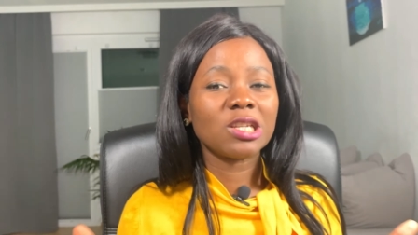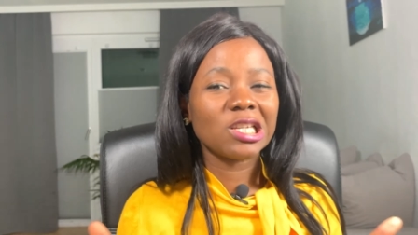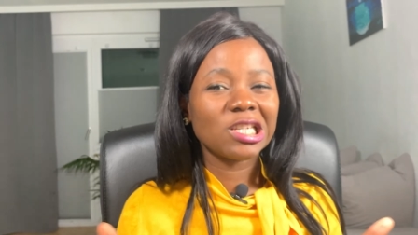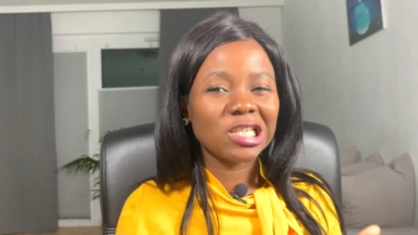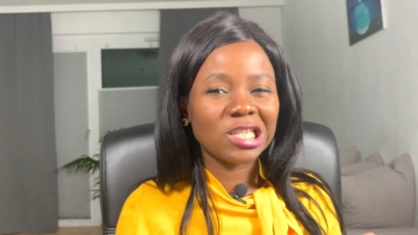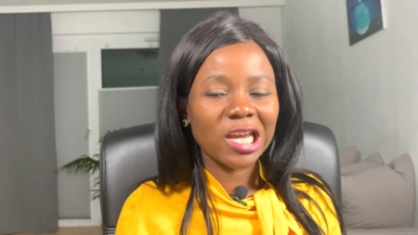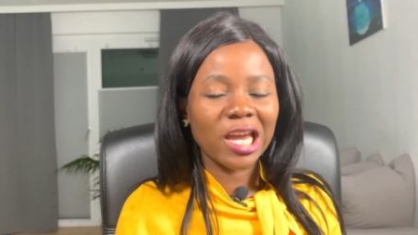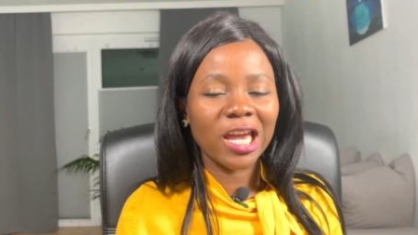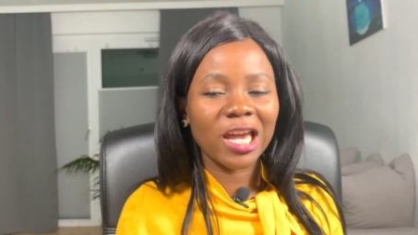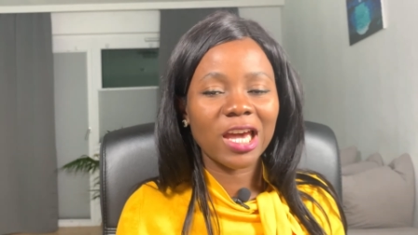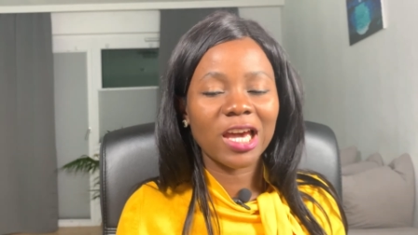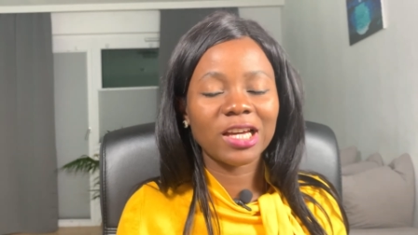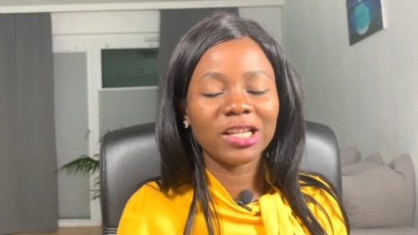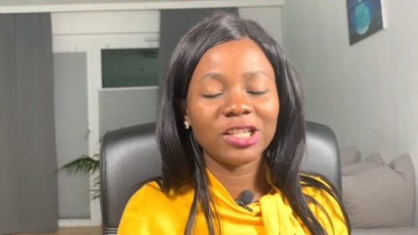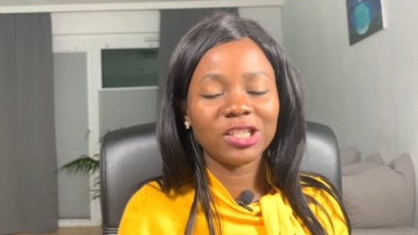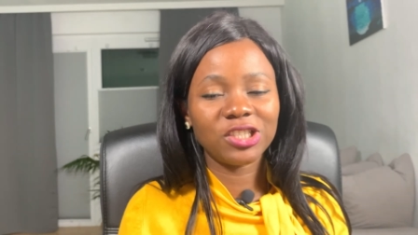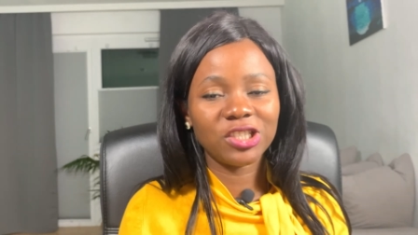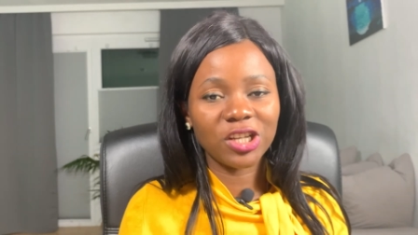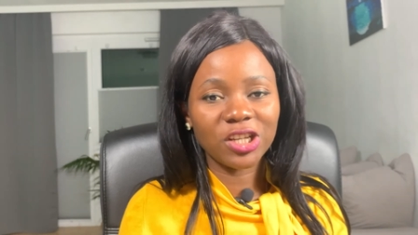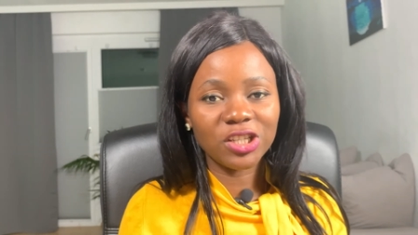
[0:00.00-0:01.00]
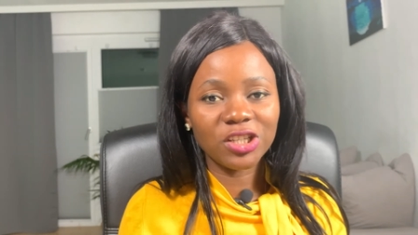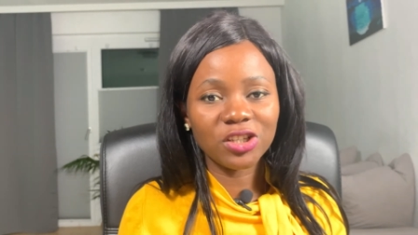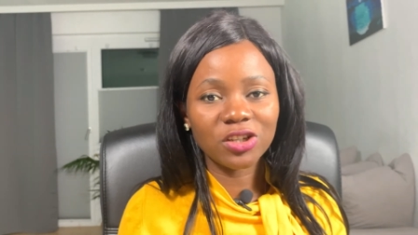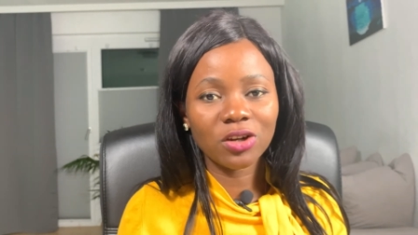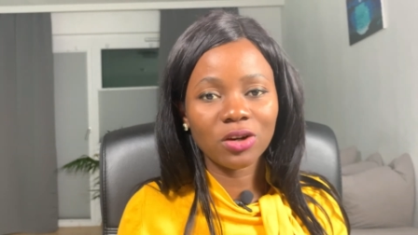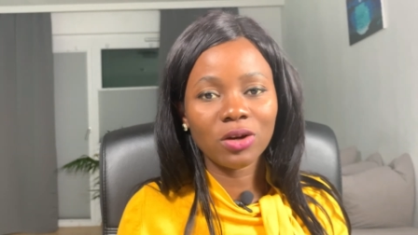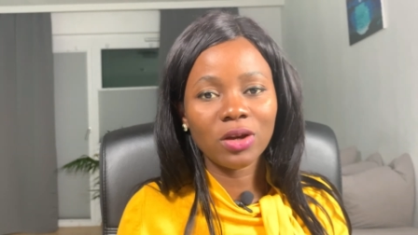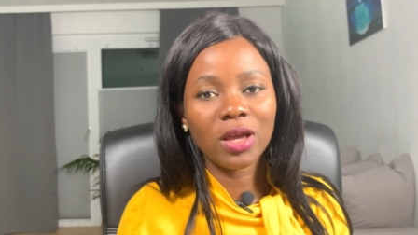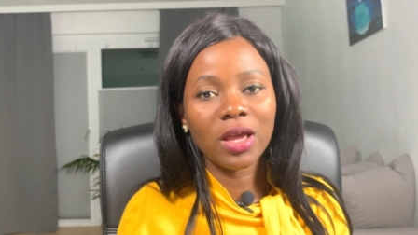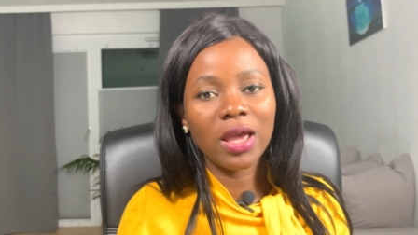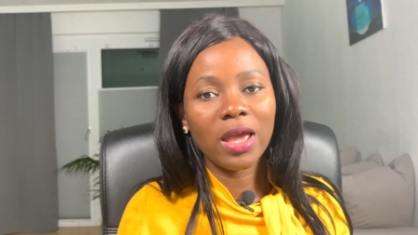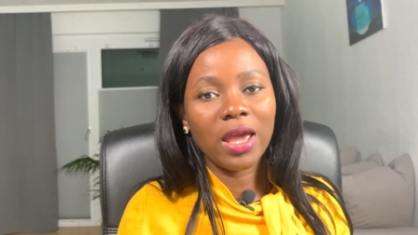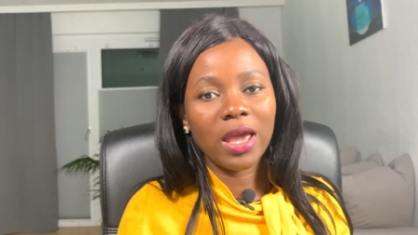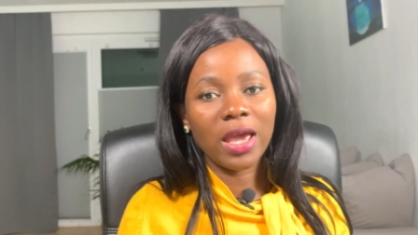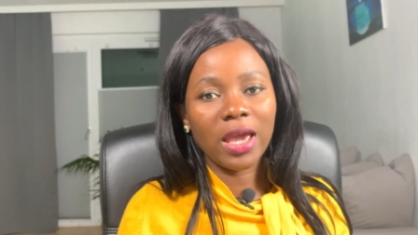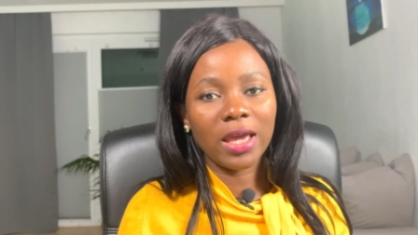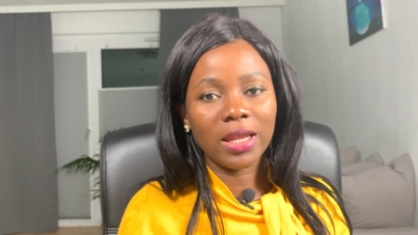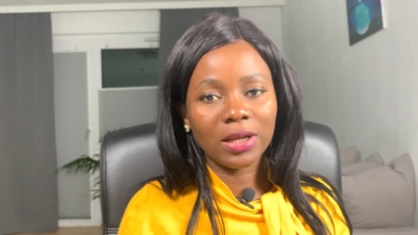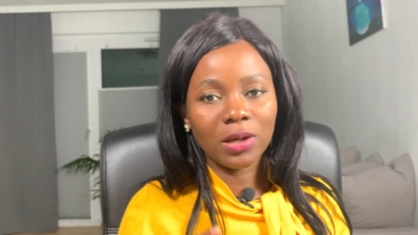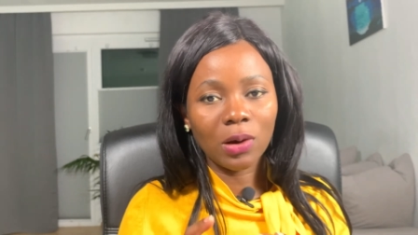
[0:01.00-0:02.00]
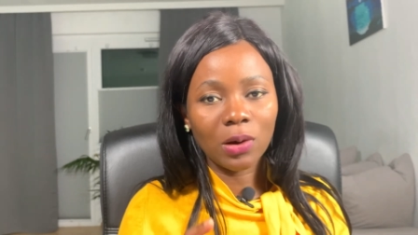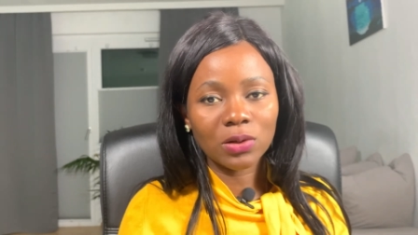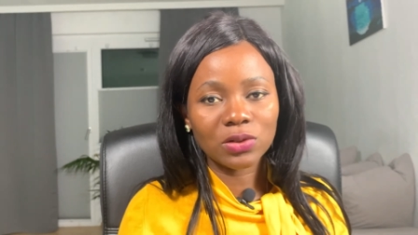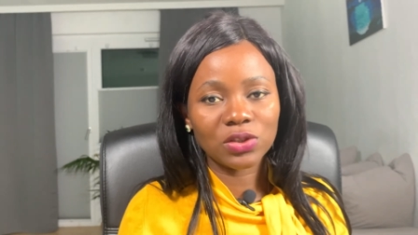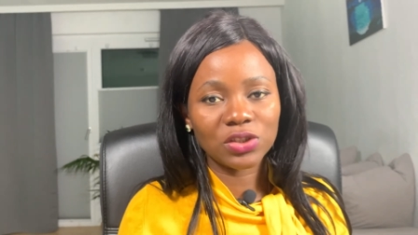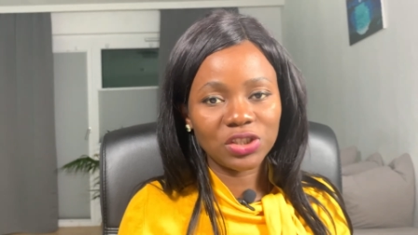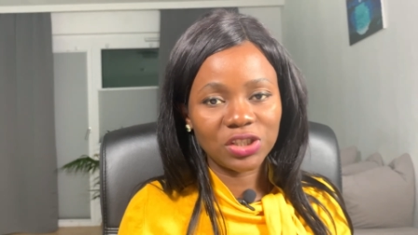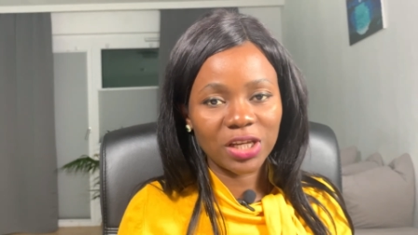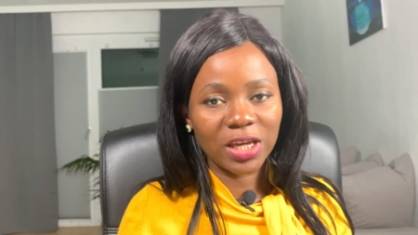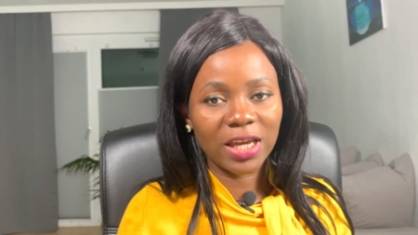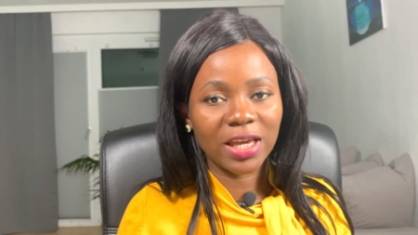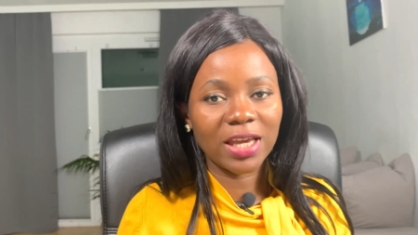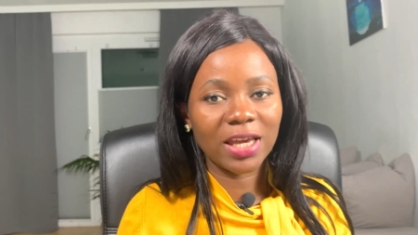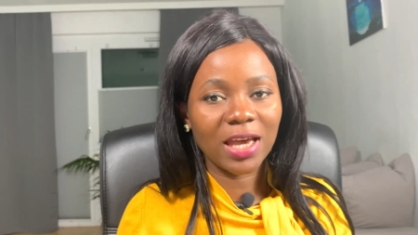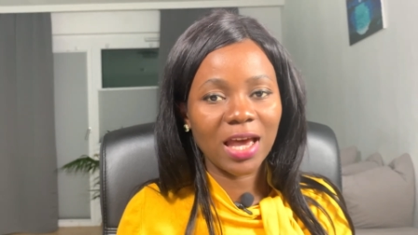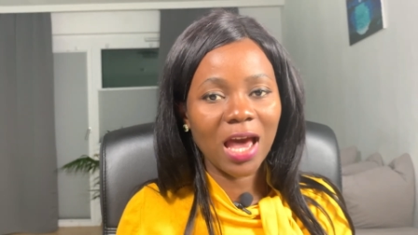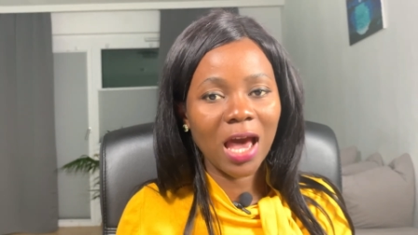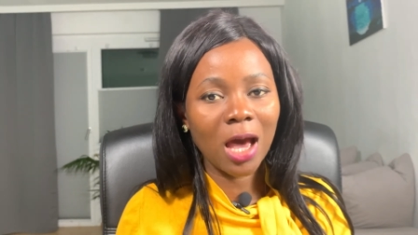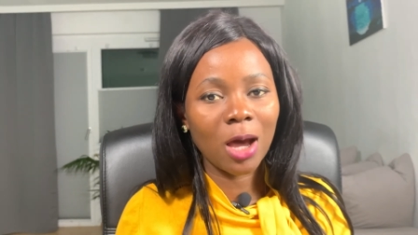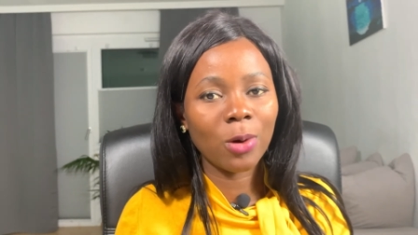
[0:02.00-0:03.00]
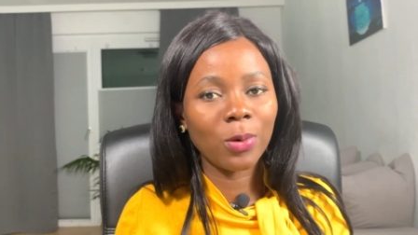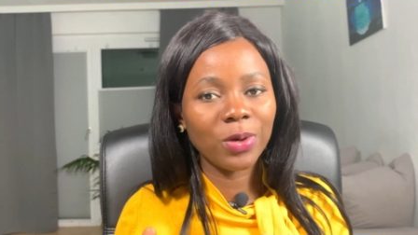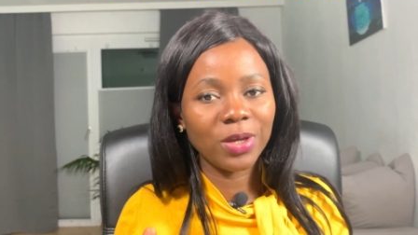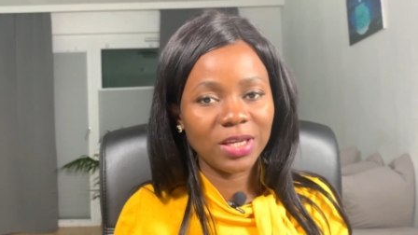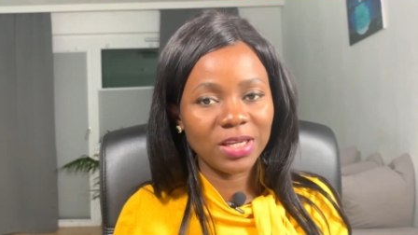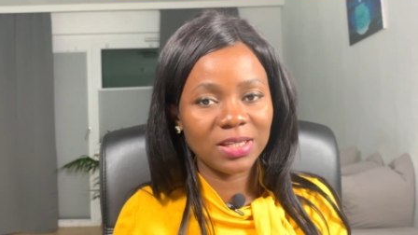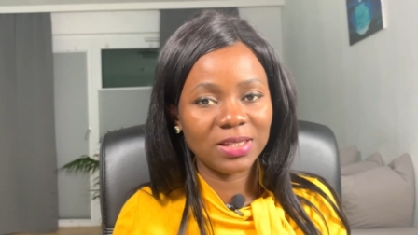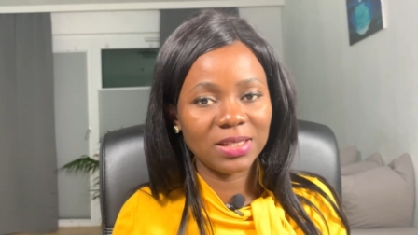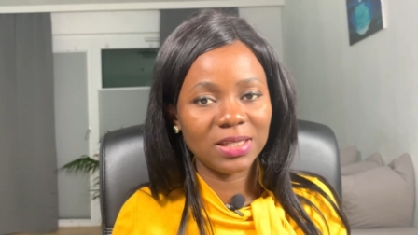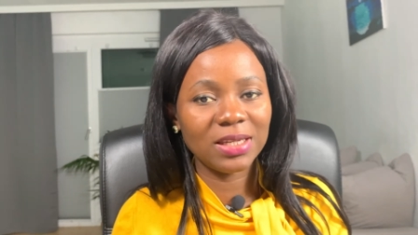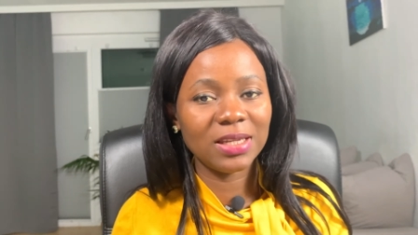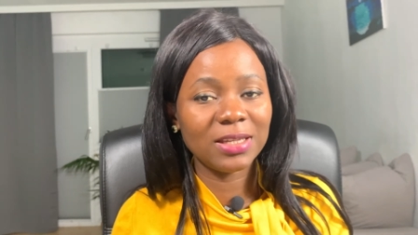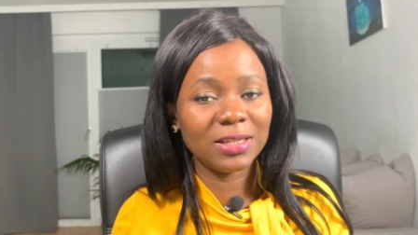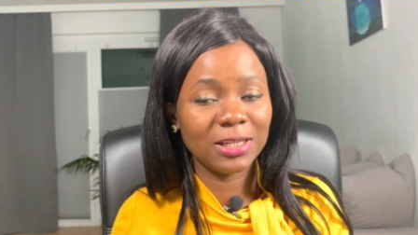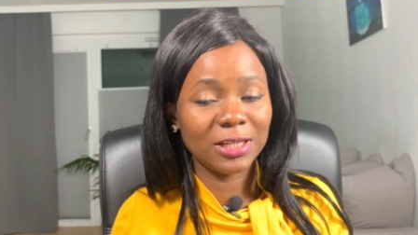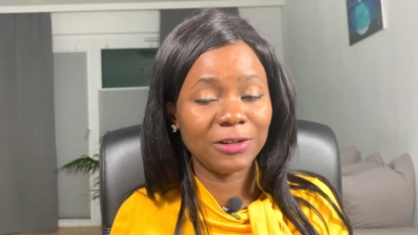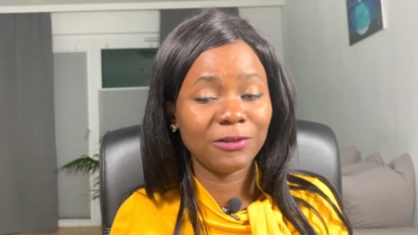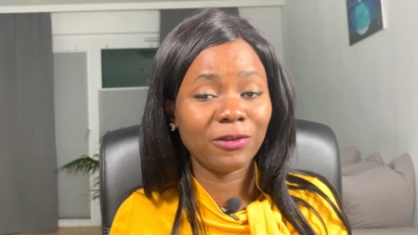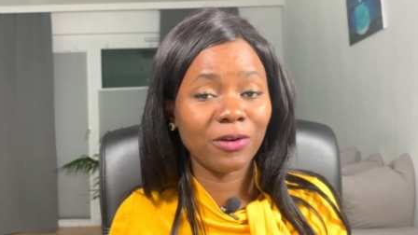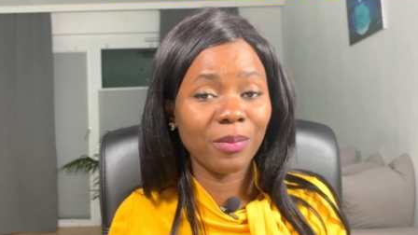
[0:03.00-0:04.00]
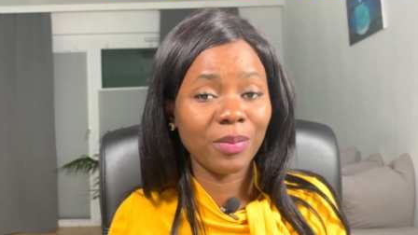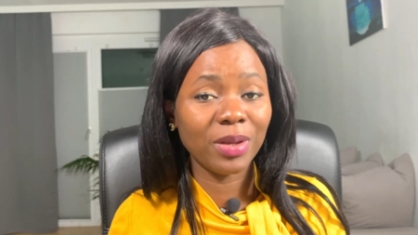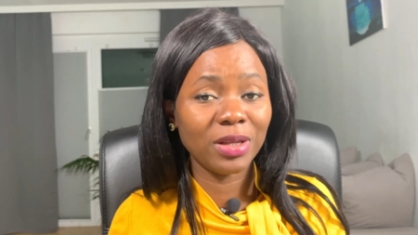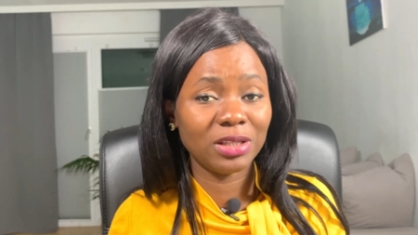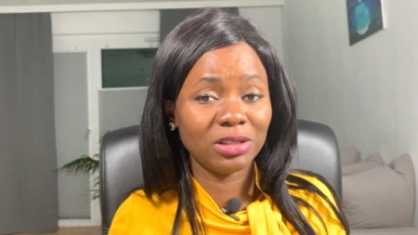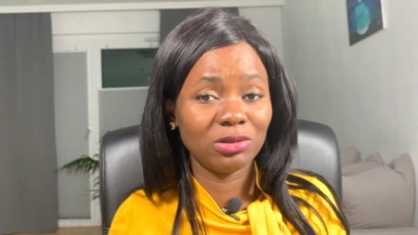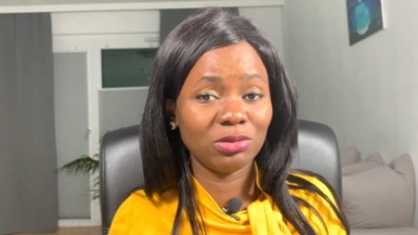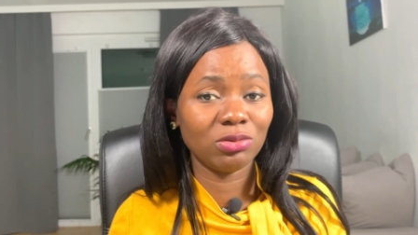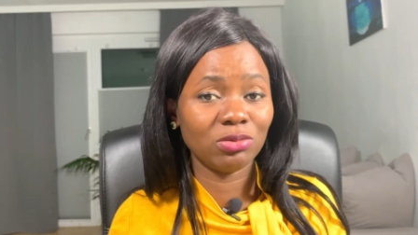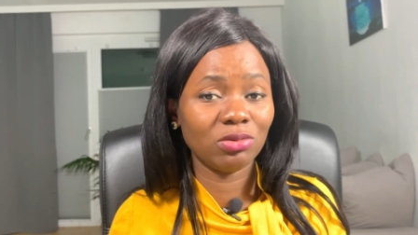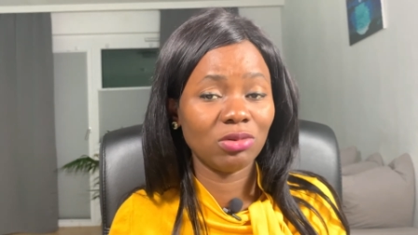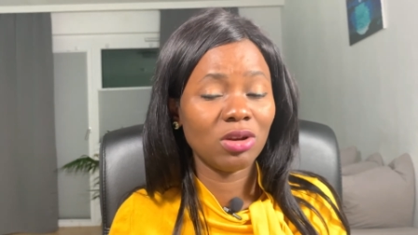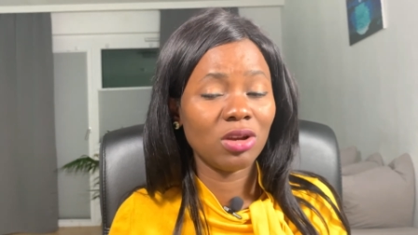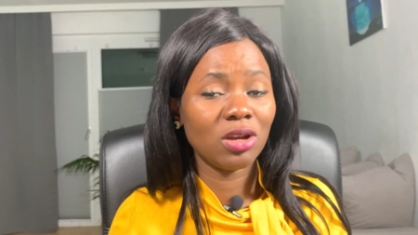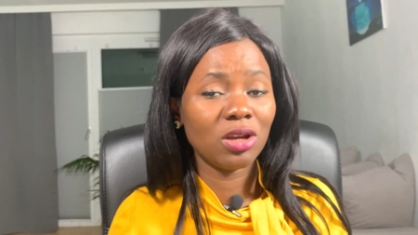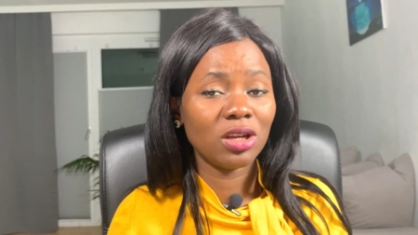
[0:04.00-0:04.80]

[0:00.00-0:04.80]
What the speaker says: check the tenure and also check how easy is it for me to